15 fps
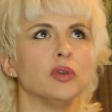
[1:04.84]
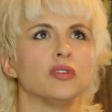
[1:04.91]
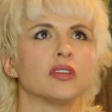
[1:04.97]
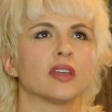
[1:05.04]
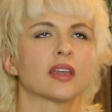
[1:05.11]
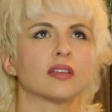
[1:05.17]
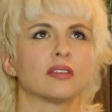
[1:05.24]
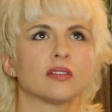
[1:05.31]

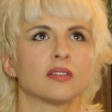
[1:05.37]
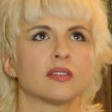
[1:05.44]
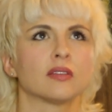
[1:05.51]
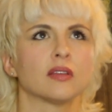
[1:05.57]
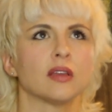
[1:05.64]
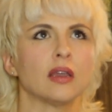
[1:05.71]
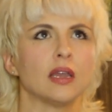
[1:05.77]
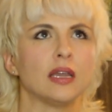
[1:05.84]
music
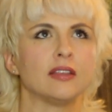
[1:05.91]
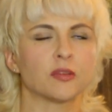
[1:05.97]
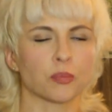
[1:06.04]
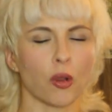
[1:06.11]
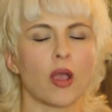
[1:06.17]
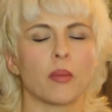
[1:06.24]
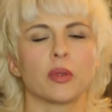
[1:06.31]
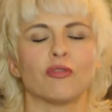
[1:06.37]
as his
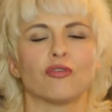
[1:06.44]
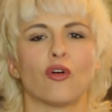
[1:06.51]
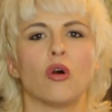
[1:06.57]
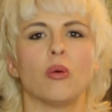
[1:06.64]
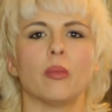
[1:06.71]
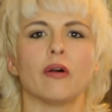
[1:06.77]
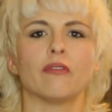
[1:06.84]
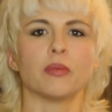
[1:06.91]
primary
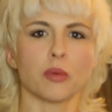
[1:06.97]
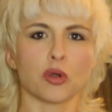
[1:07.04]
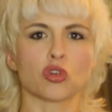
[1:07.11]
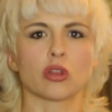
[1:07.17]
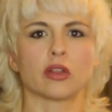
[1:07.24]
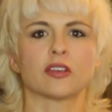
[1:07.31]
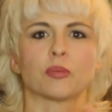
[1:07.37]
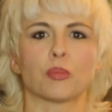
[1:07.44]
form of
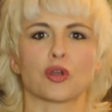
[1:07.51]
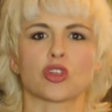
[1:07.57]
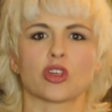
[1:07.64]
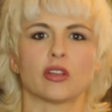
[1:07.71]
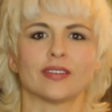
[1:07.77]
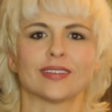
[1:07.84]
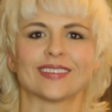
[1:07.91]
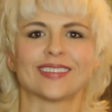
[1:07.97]
emotional expression.